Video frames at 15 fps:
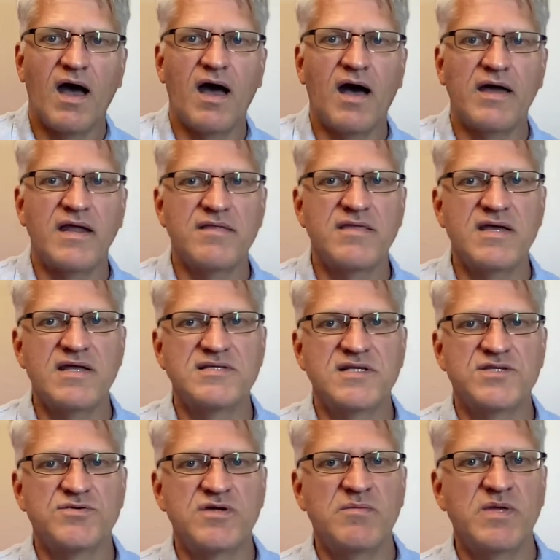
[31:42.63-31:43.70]
And I think it's
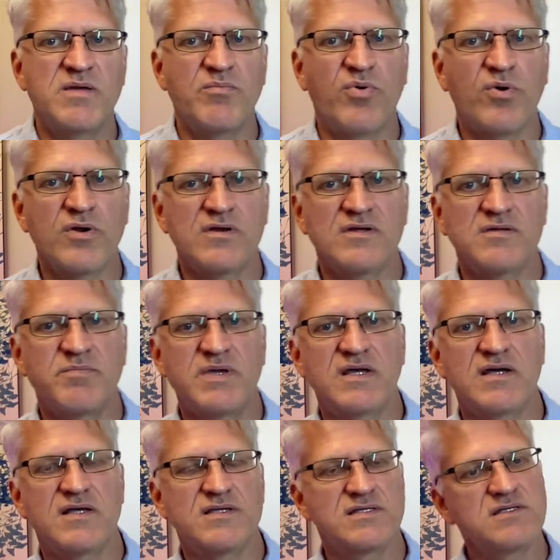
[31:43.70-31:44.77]
extremely important
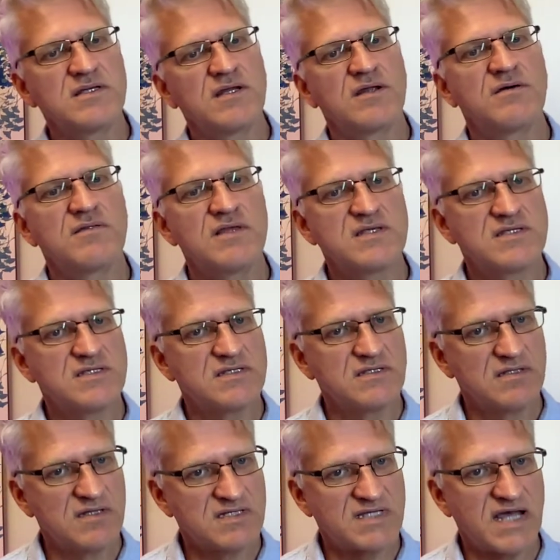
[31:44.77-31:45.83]
because, you know, this
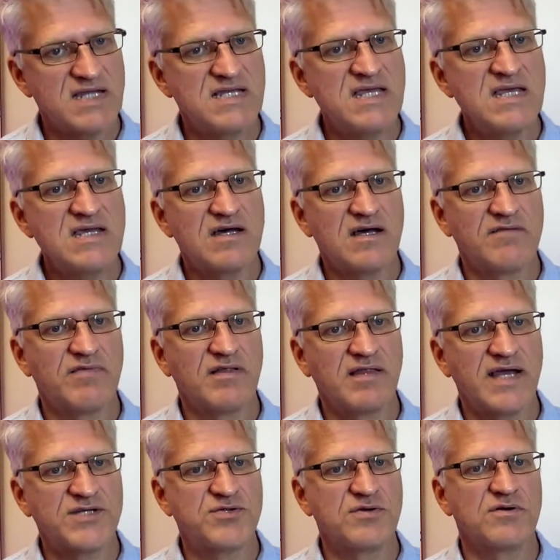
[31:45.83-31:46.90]
idea of
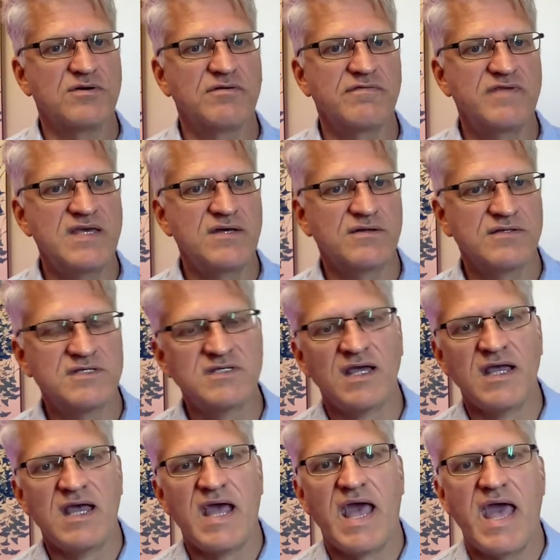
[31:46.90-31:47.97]
electrical fields
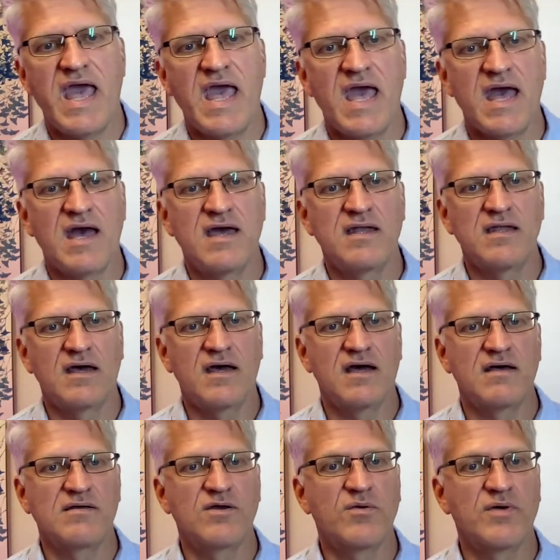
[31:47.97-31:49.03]
and
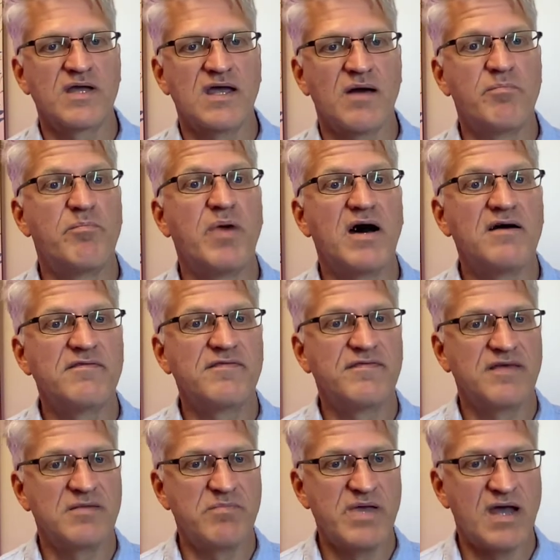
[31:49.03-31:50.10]
going above
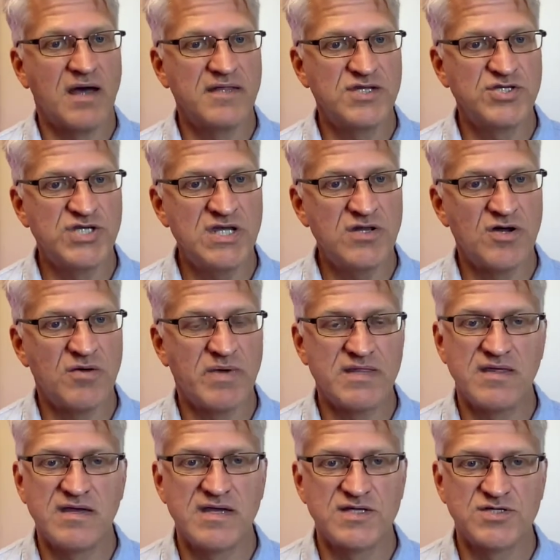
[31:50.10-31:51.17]
and beyond the genome, I
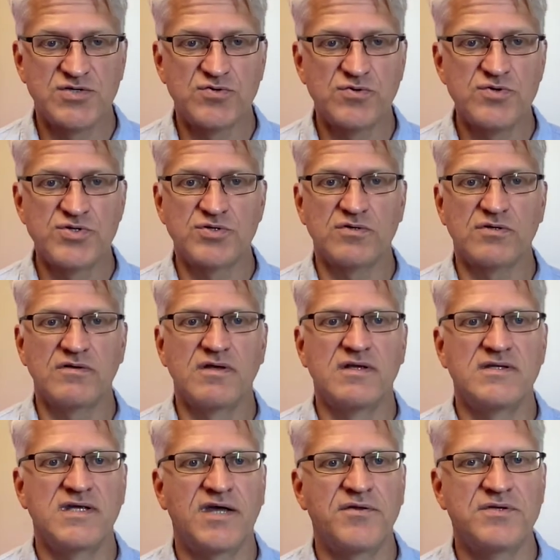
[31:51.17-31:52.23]
think is crucial
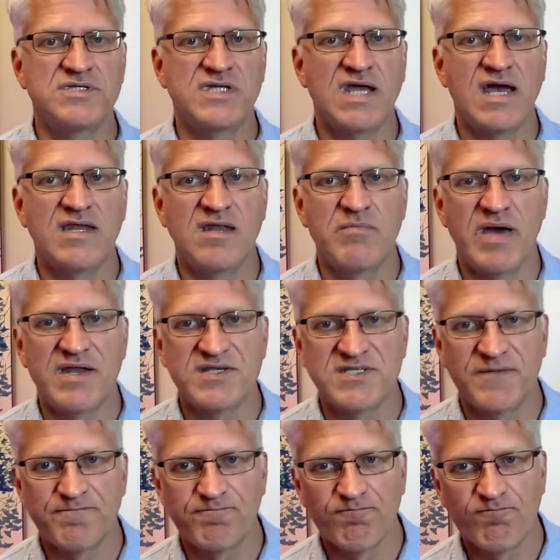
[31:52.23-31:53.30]
to understand in medicine.